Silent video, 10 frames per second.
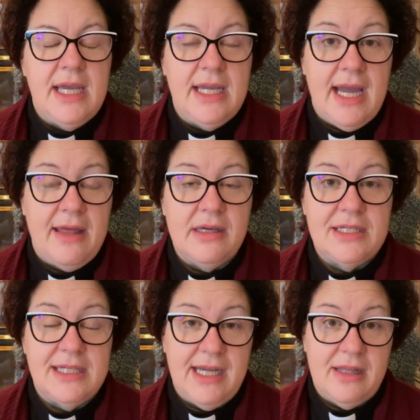gather
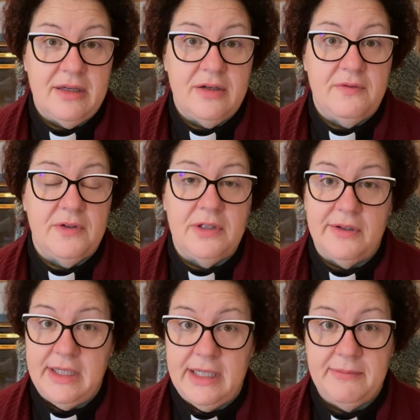together for
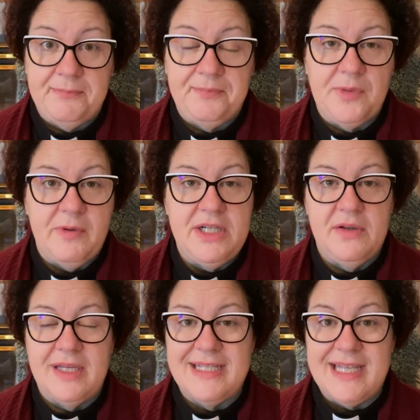learning. We
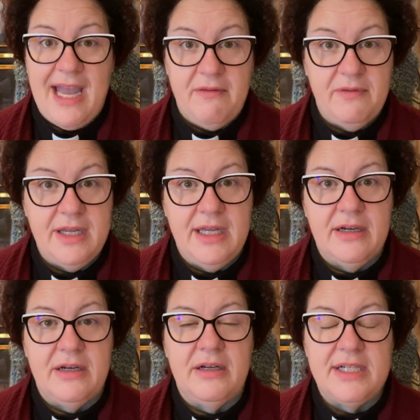do this every
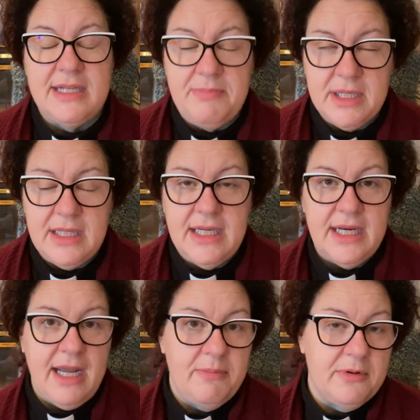year, typically
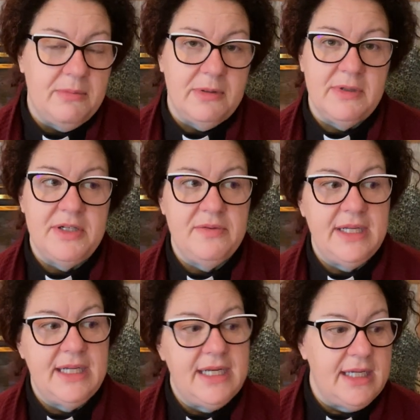in April, but we're
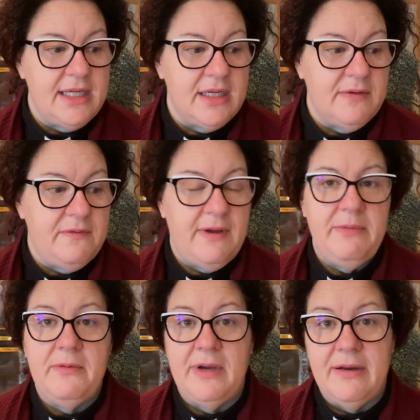doing it in
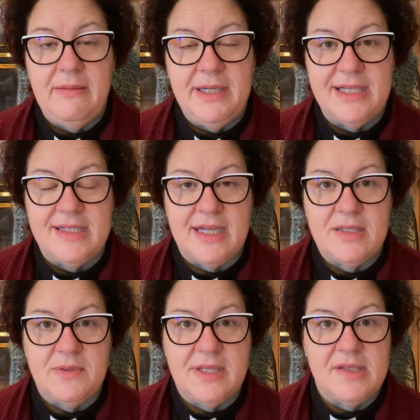February because
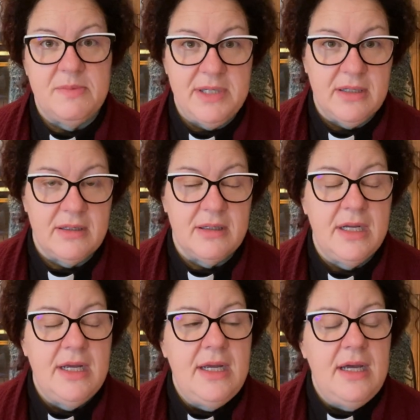that's what the speaker,
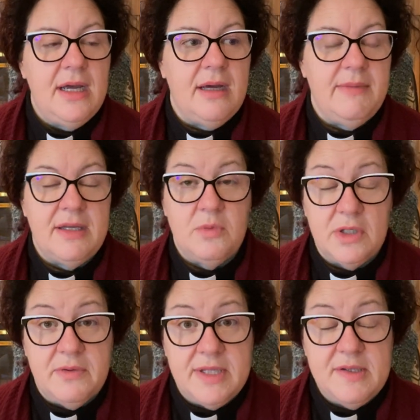that
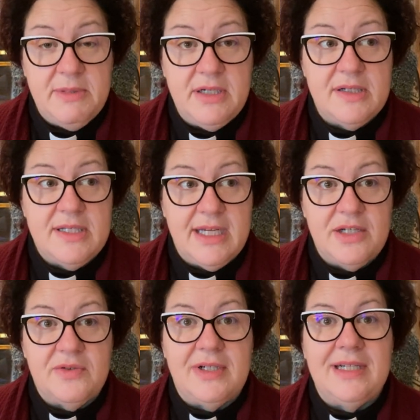worked with the speaker's
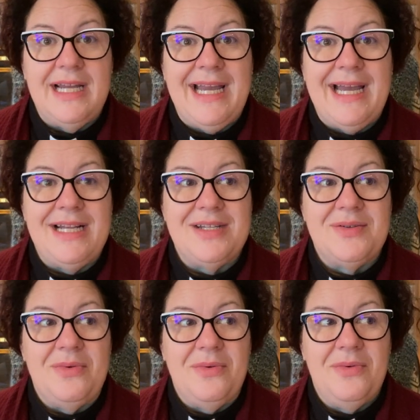schedule. And
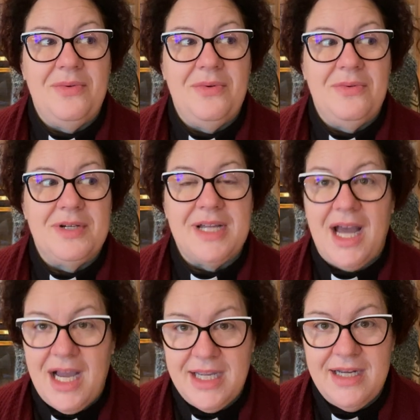we're
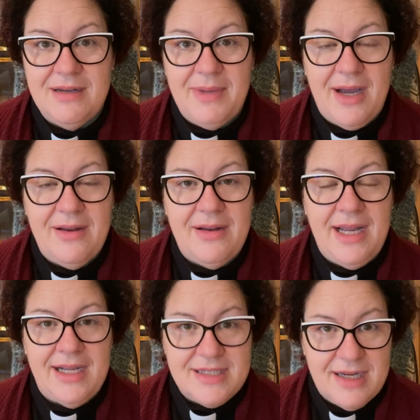talking about
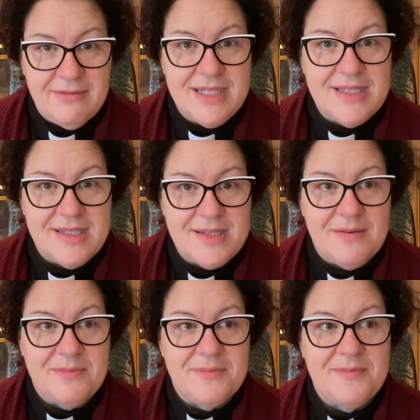
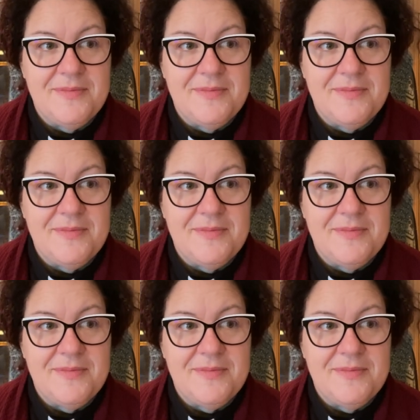anti-racism.